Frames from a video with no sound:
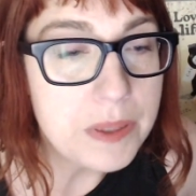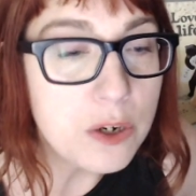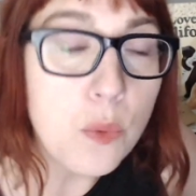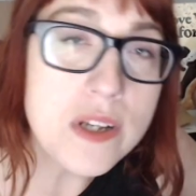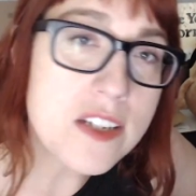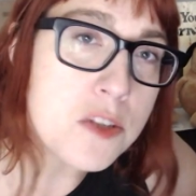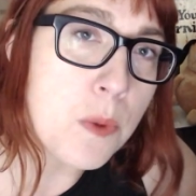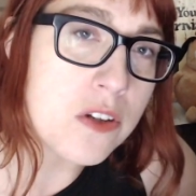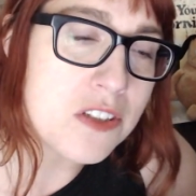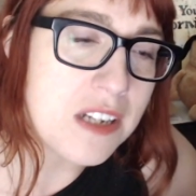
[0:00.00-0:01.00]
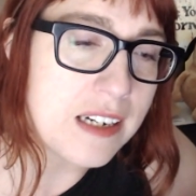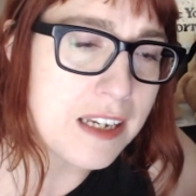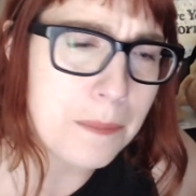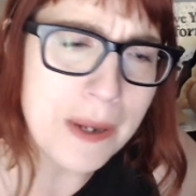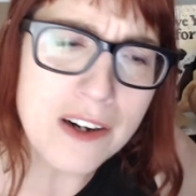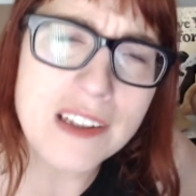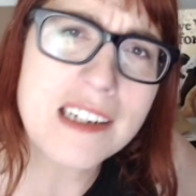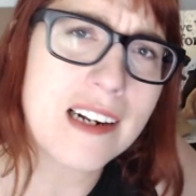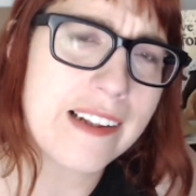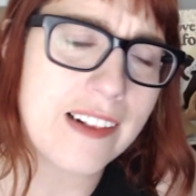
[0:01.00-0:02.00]
there was a small study apparently
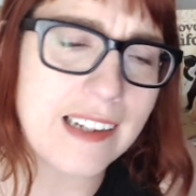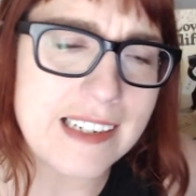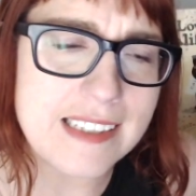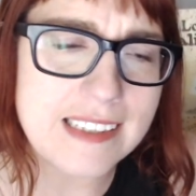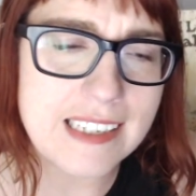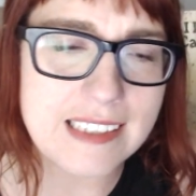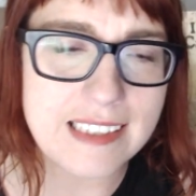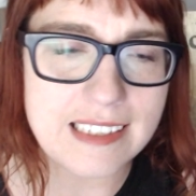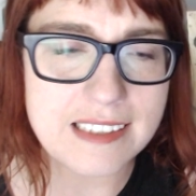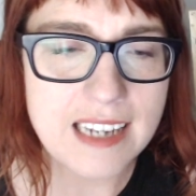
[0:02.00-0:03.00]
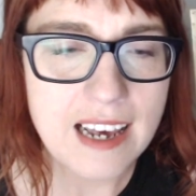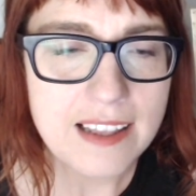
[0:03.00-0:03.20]
done in the late 60s